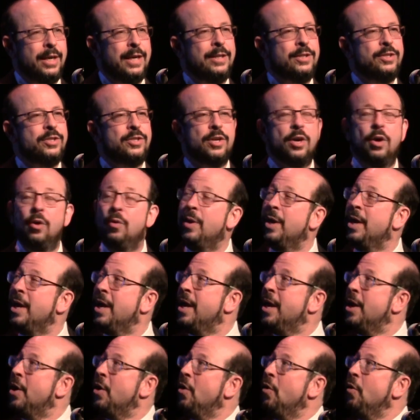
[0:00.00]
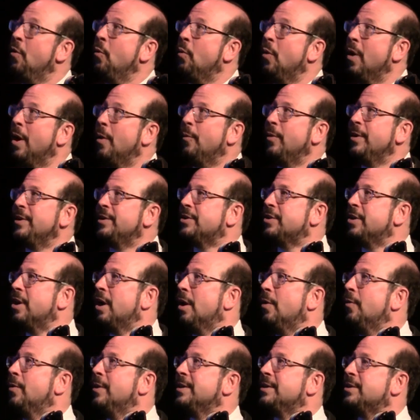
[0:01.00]
And so what we
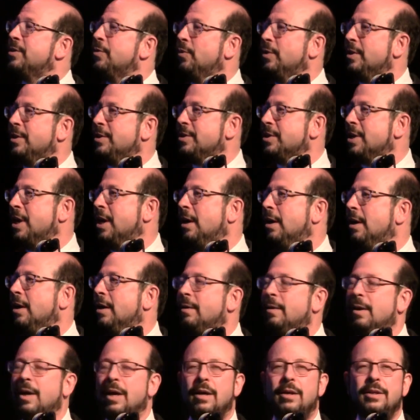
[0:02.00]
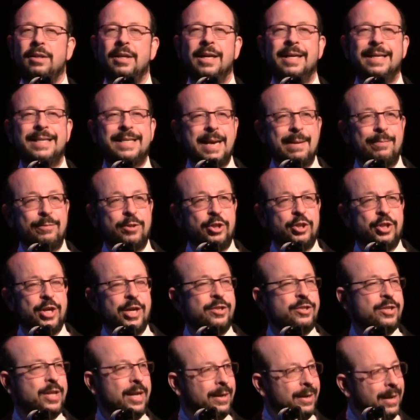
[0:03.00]
saw was, was uh, an attempt to
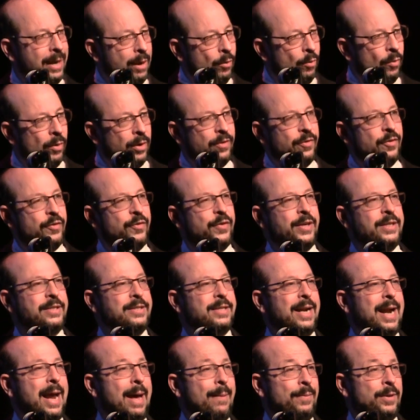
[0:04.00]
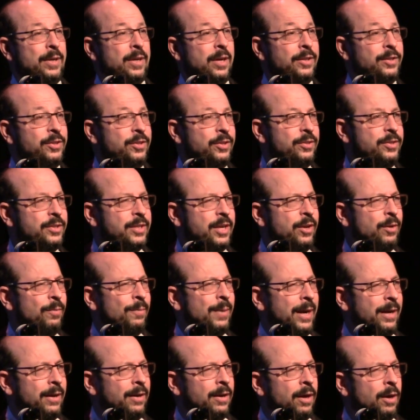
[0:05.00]
change that. Now, one of the things that happened on Tuesday, you
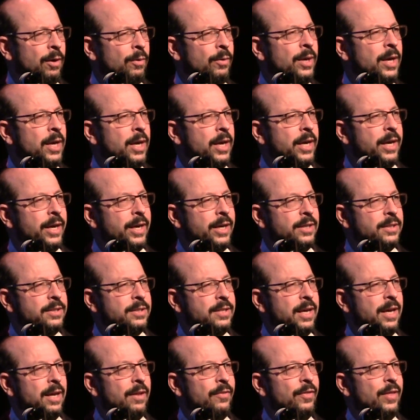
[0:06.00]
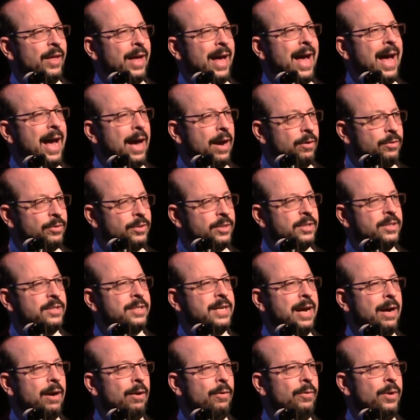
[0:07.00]
might know, is that the House is
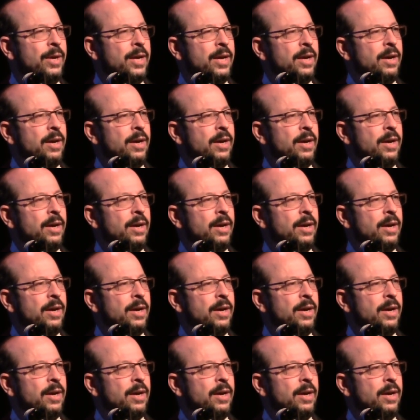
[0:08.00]
now